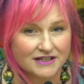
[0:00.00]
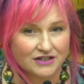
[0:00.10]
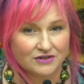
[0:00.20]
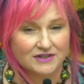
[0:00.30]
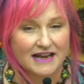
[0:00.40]
thing to
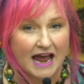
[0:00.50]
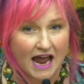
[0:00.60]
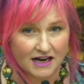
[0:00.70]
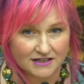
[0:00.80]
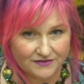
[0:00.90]
do is to
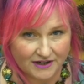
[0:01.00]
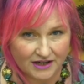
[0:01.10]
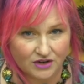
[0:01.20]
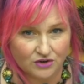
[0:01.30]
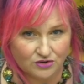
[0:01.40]

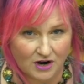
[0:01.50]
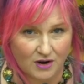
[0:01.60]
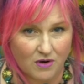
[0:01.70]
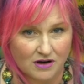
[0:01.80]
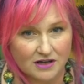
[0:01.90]
activate your dry
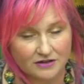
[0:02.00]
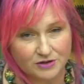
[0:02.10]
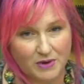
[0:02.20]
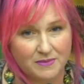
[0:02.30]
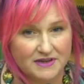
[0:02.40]

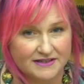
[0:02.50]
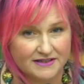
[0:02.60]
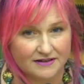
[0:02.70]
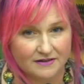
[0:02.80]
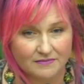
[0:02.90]
watercolors by
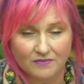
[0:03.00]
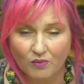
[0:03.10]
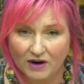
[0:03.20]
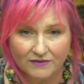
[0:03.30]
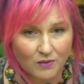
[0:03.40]
misting them.
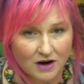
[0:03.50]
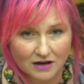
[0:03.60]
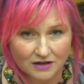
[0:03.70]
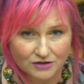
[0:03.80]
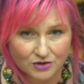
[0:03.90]
Whatever
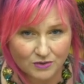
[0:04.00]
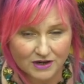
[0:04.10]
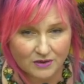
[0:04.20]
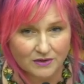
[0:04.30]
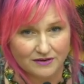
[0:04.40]
watercolors you're
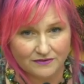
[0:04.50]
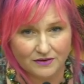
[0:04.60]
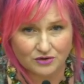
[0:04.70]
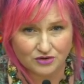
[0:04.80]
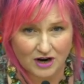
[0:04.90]
working with, if
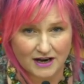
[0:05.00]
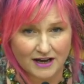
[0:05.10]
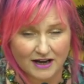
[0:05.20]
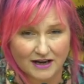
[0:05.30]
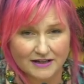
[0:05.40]
they're the dry
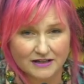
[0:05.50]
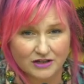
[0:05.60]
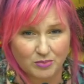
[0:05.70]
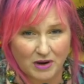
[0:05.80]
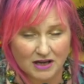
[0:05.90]
kind in the
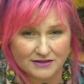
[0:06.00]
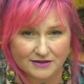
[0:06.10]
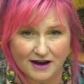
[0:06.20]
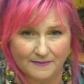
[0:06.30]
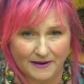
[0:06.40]
little pots
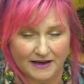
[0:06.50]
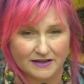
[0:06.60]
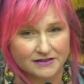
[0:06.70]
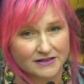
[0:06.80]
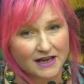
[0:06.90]
or half
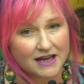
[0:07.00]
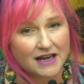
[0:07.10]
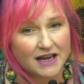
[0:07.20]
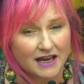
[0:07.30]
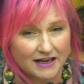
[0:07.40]
pans,
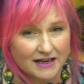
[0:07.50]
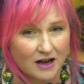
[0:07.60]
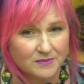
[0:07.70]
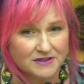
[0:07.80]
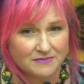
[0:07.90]
it can
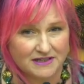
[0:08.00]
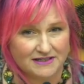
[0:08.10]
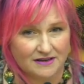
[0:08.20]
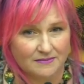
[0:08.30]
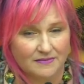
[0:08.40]
help to
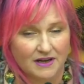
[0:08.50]
mist them.